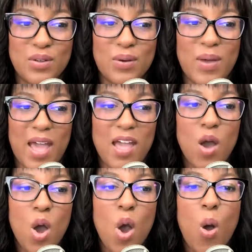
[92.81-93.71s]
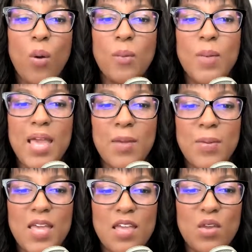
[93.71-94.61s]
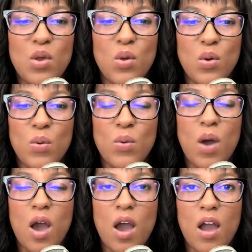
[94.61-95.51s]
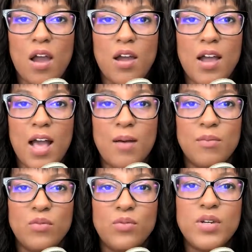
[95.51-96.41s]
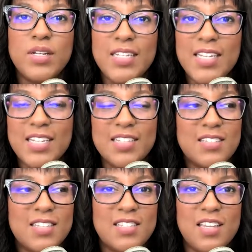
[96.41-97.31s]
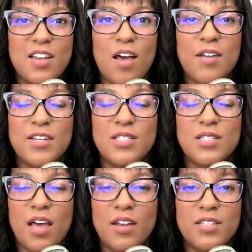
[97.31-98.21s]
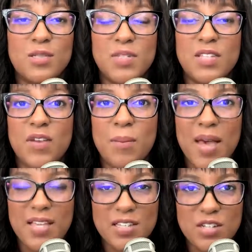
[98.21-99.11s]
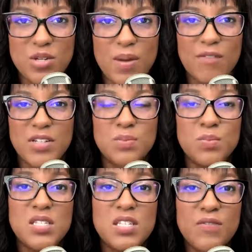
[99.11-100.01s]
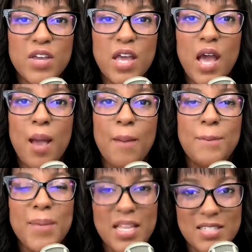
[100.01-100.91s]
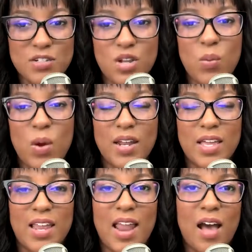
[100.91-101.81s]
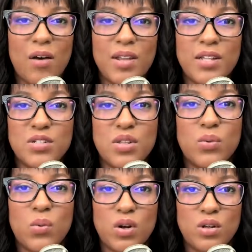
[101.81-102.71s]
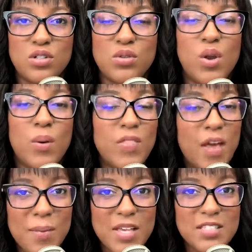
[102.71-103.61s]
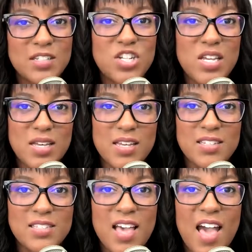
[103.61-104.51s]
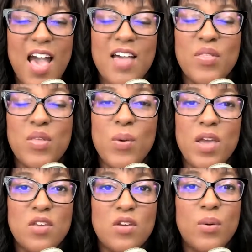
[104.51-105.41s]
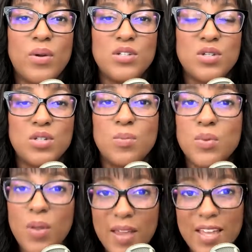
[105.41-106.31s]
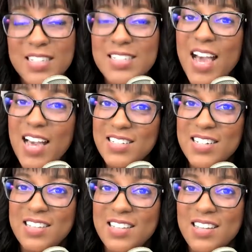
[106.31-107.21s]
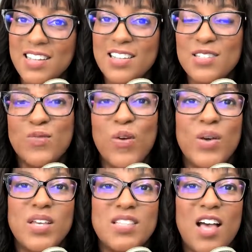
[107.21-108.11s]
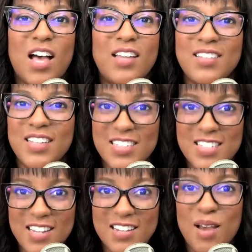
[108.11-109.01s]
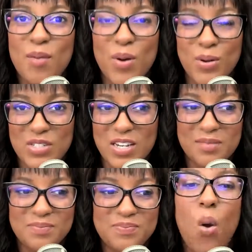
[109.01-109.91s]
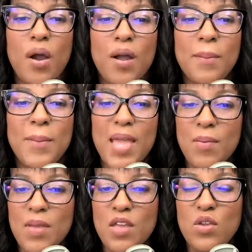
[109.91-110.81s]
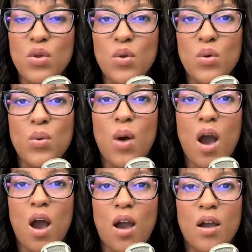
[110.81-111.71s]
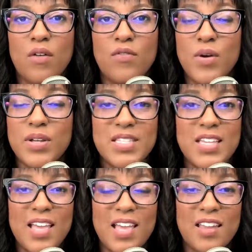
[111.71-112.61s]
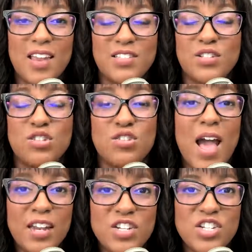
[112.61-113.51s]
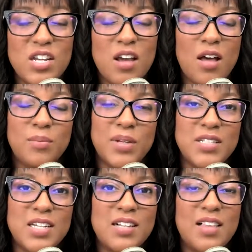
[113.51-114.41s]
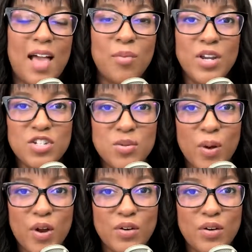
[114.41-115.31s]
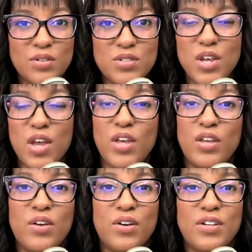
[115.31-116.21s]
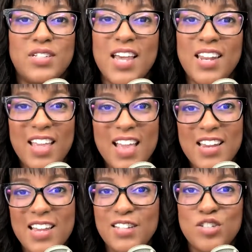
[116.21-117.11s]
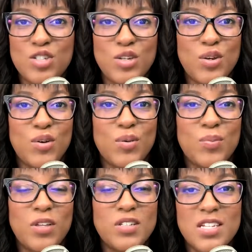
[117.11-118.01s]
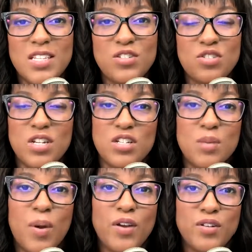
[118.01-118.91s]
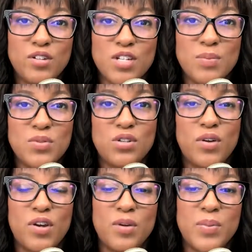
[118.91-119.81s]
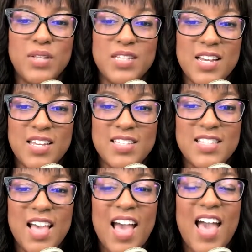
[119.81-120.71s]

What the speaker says: Okay. Or maybe you are really consistent on a specific message. You have a specific message that you want to get out into the world. You know what that message is. And then the way that you're going to deploy it tactically is focus on LinkedIn posting. Or maybe you are focusing in as a strategy on building collaboration partners. You're dedicated to building these strategic partnerships to grow your business.